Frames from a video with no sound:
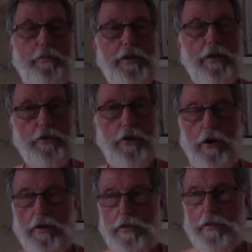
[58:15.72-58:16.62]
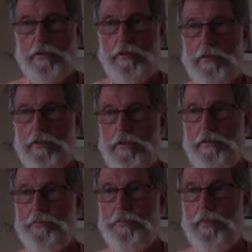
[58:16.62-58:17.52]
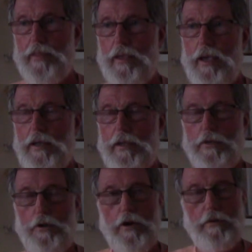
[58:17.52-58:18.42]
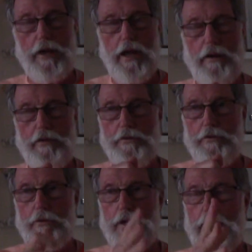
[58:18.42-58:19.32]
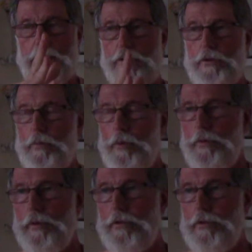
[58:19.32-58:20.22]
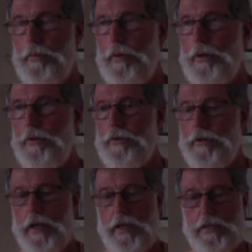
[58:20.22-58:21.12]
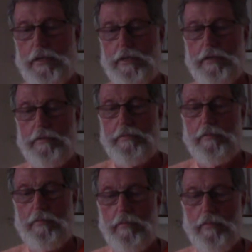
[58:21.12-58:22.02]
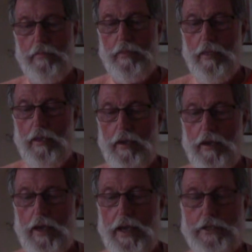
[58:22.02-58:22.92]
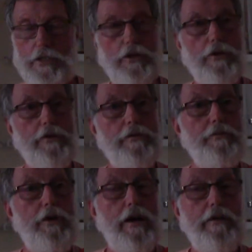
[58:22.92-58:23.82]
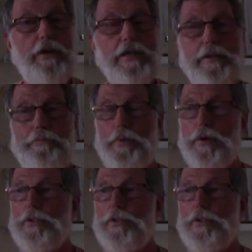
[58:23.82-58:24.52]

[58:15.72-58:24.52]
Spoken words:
be the thought, and the thought will carry through unless suitably neutralized. And so, very, very simple.